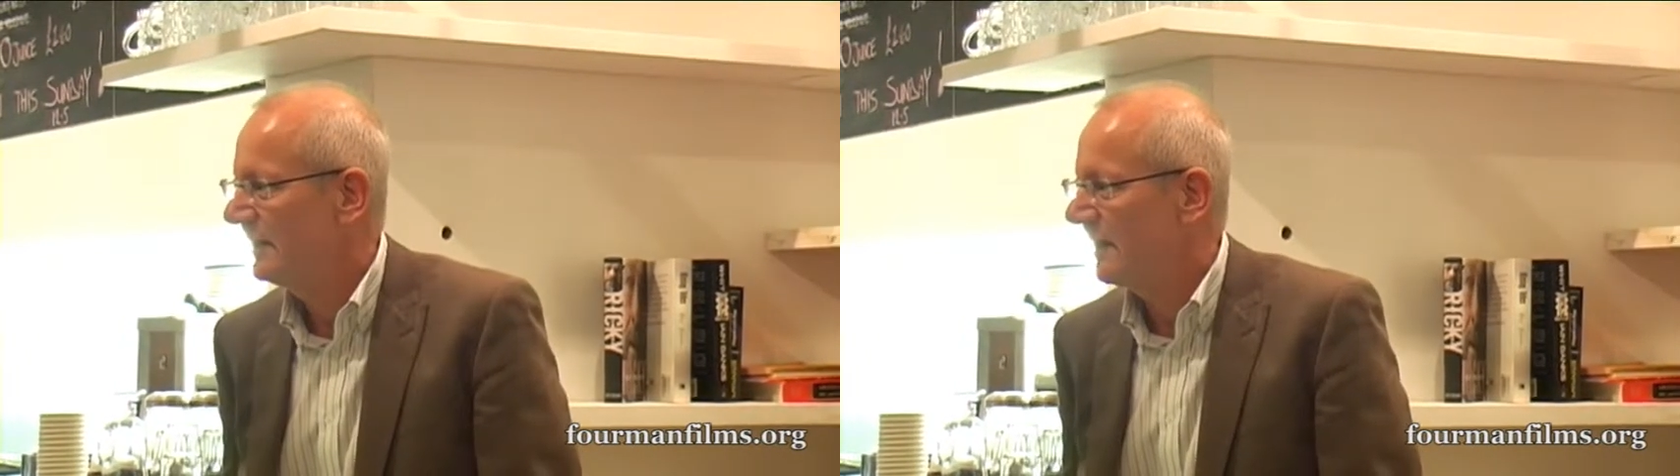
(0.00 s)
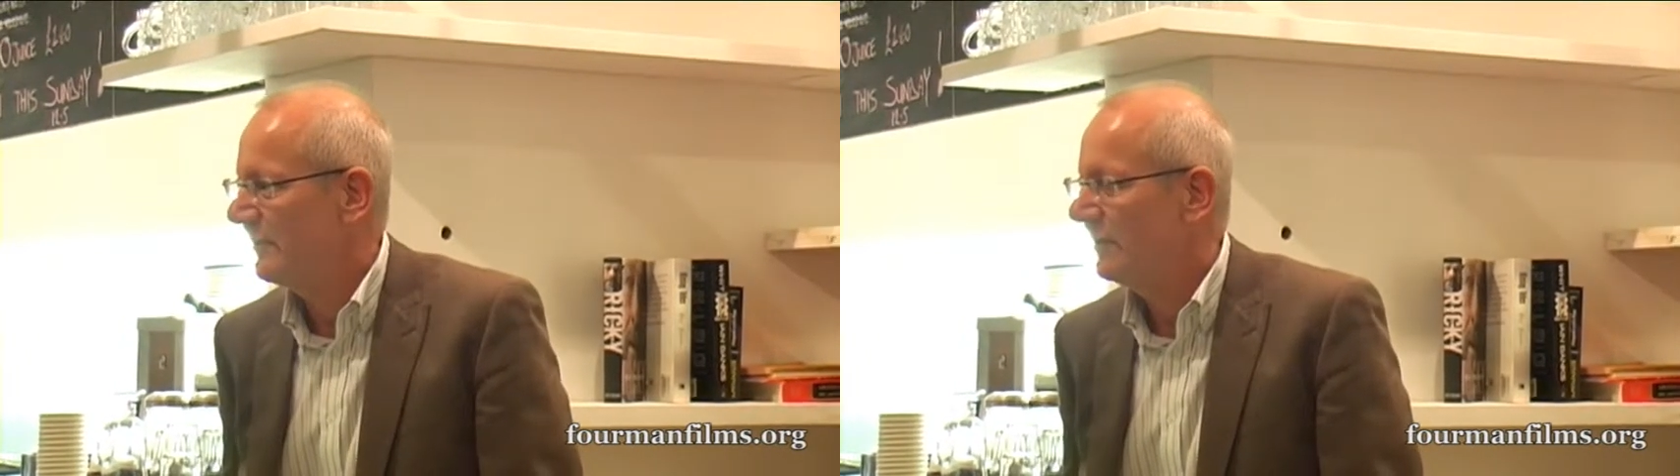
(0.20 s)

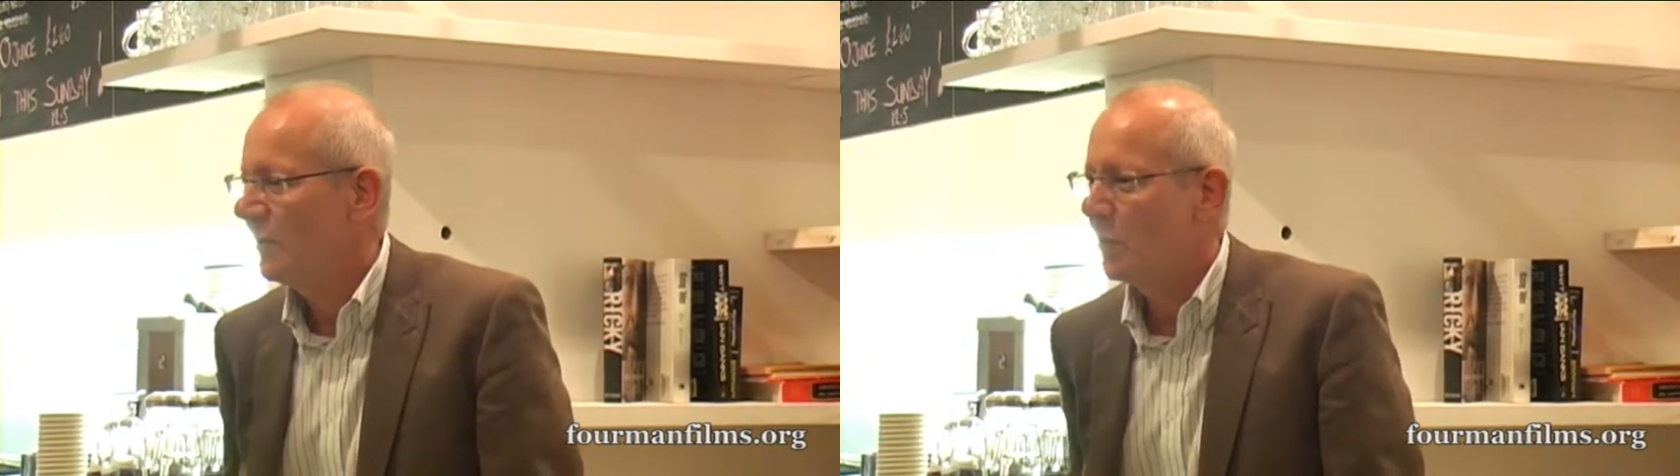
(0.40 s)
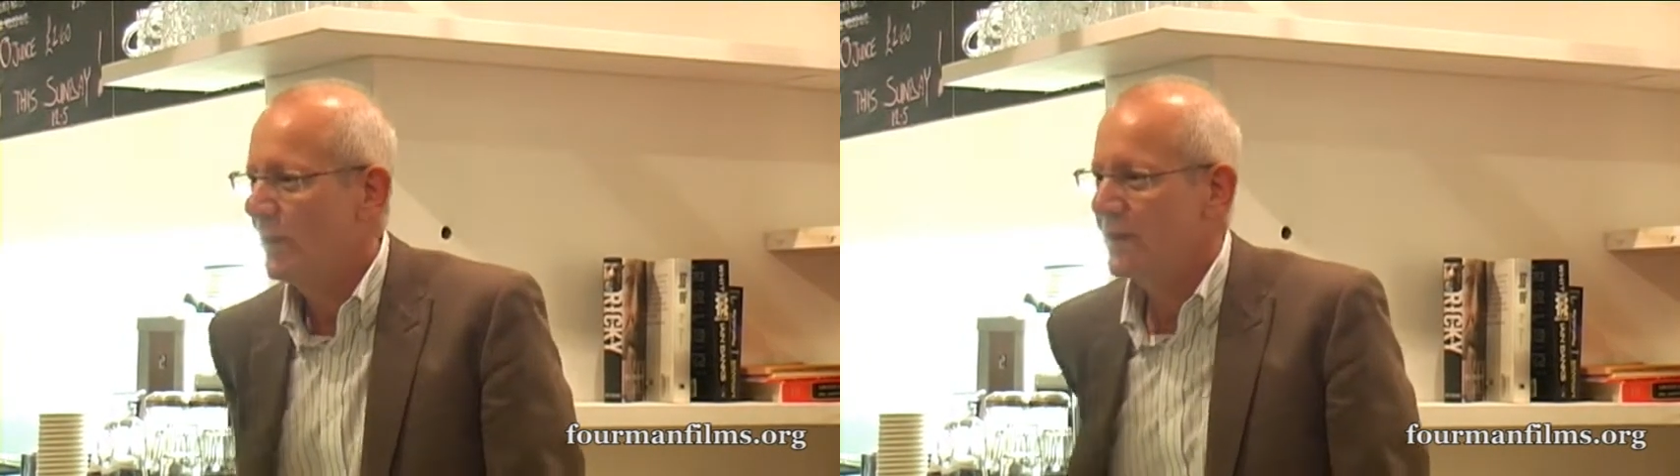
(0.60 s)
I mean,
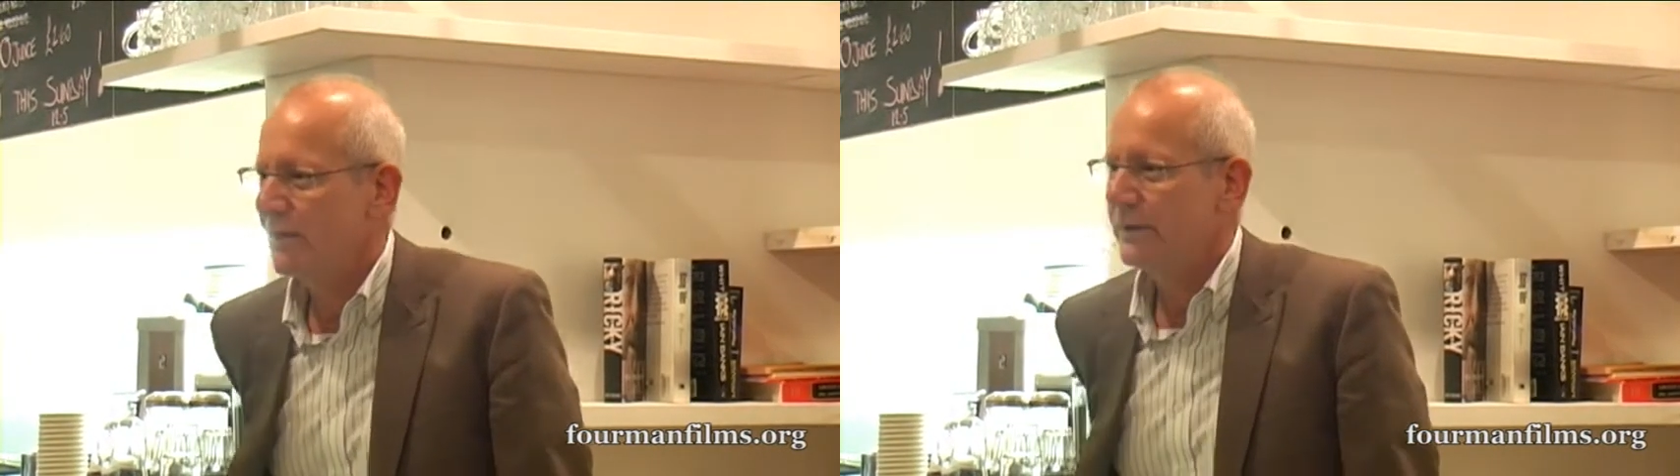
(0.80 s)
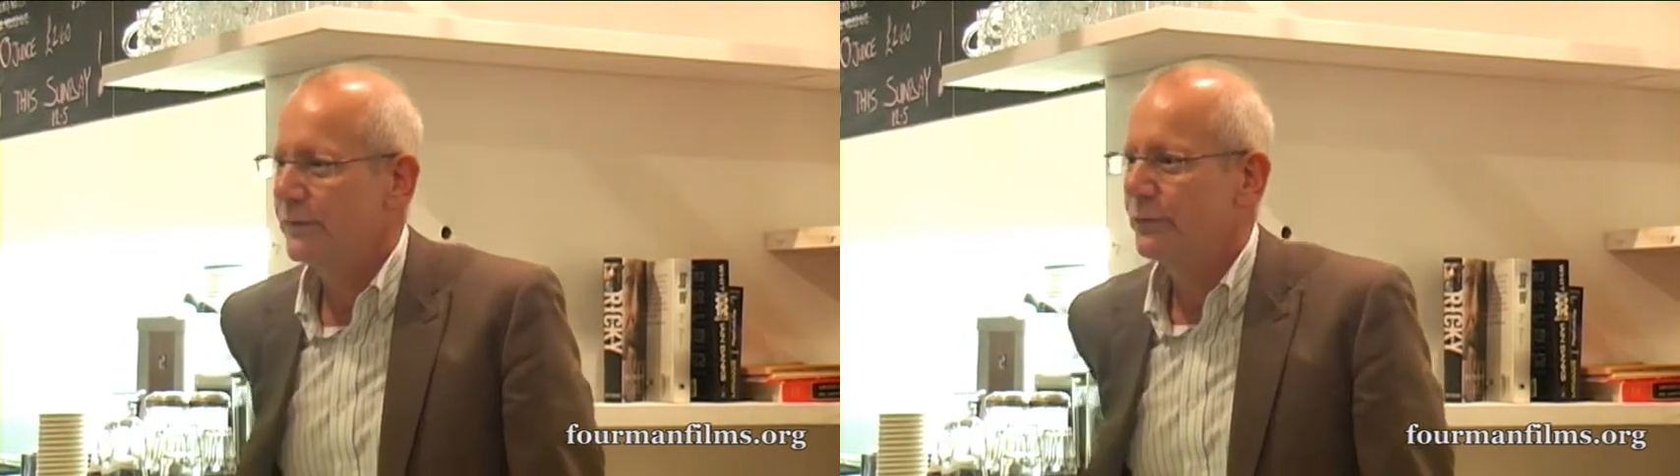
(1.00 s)
we're
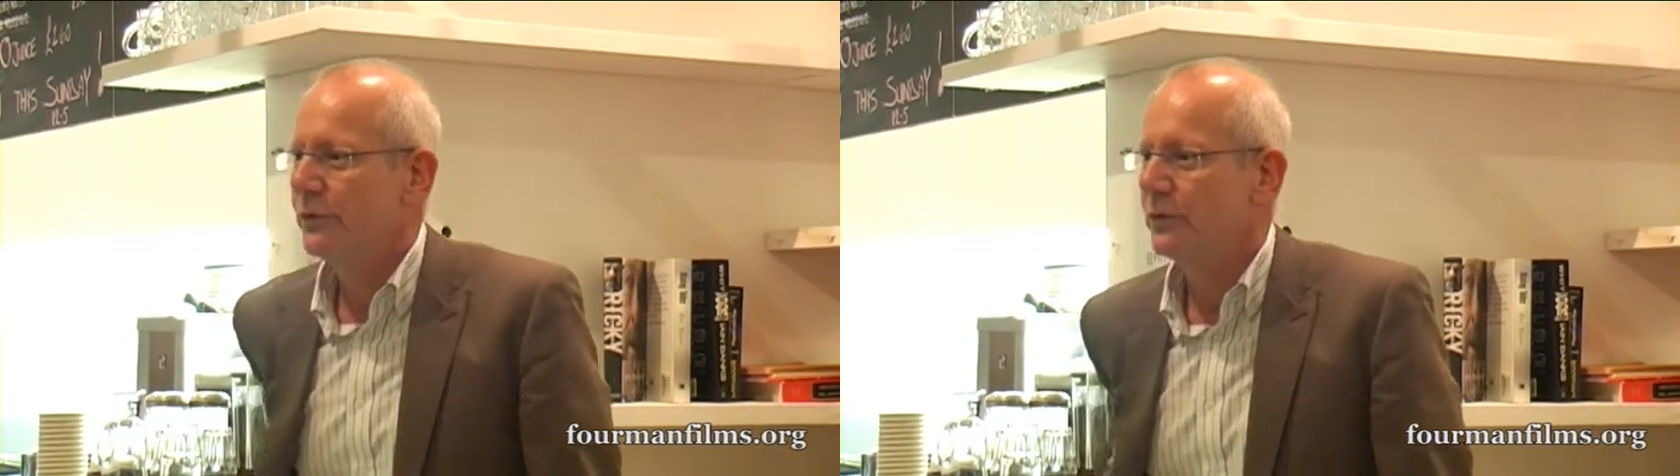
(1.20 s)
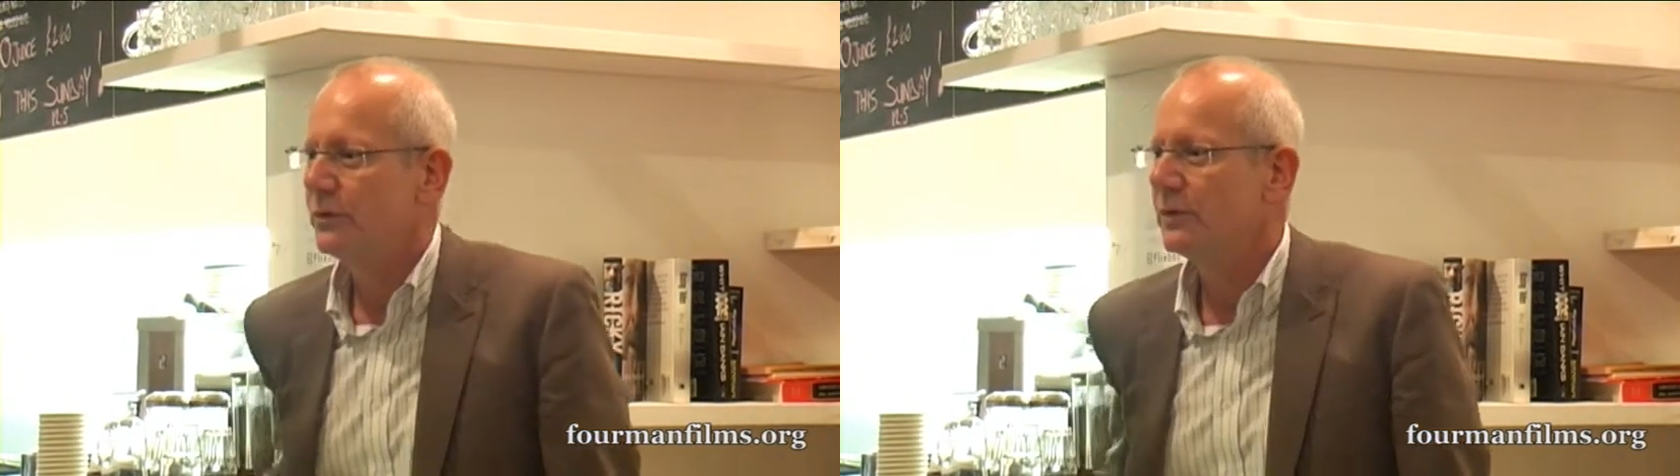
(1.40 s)
going
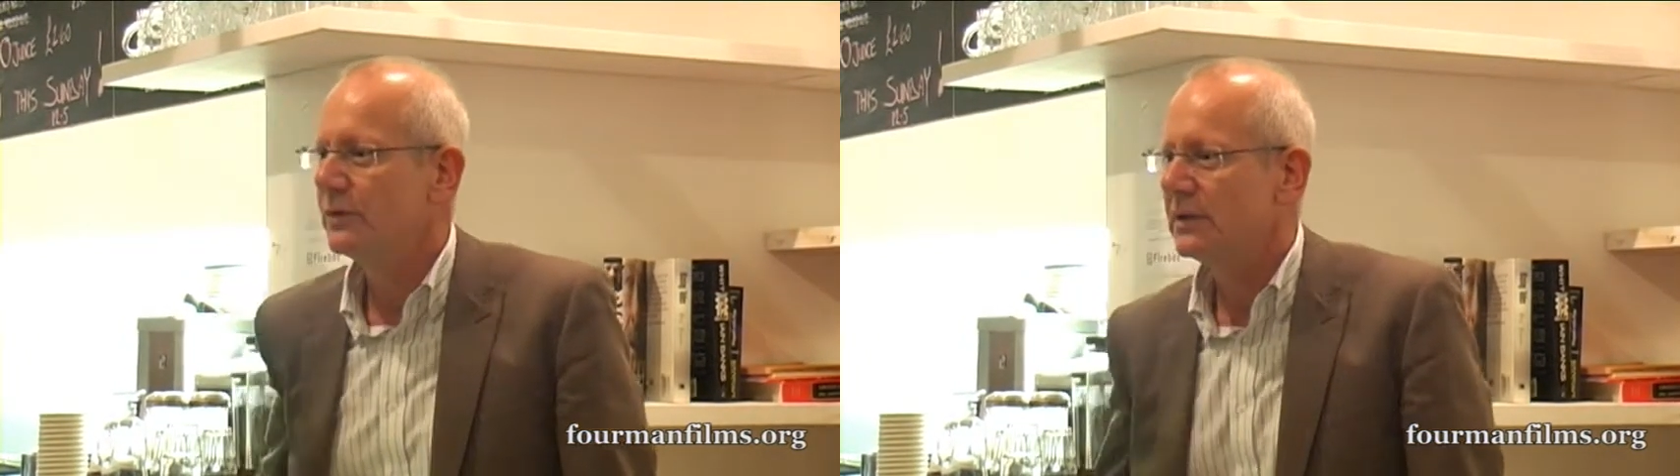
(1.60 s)
through